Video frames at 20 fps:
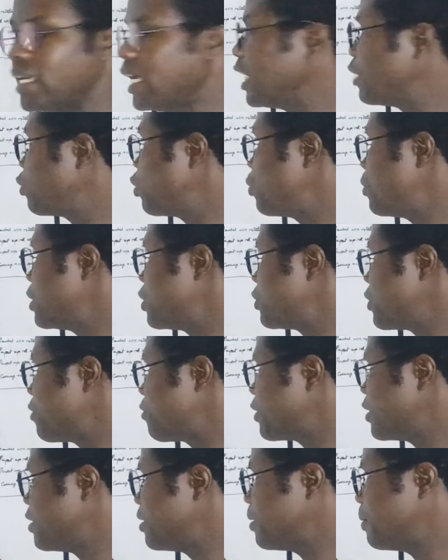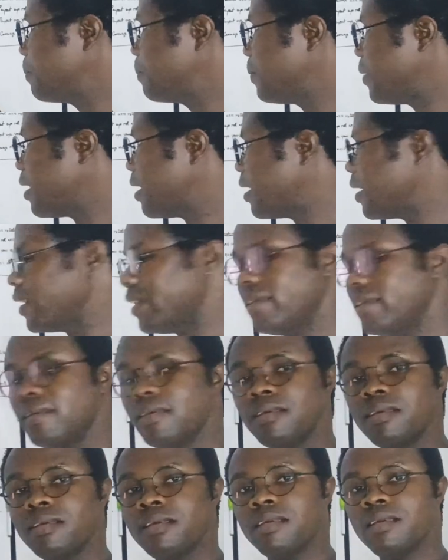it will be driven by
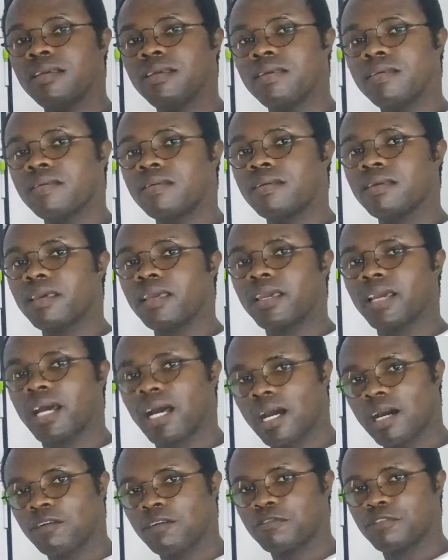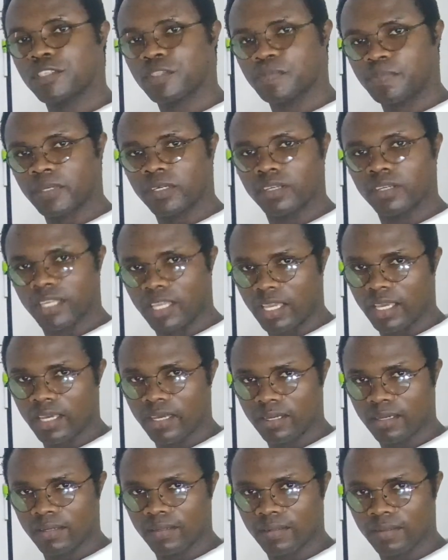a half spur
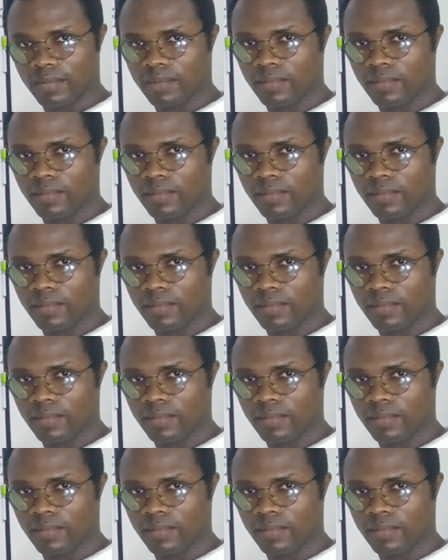gear.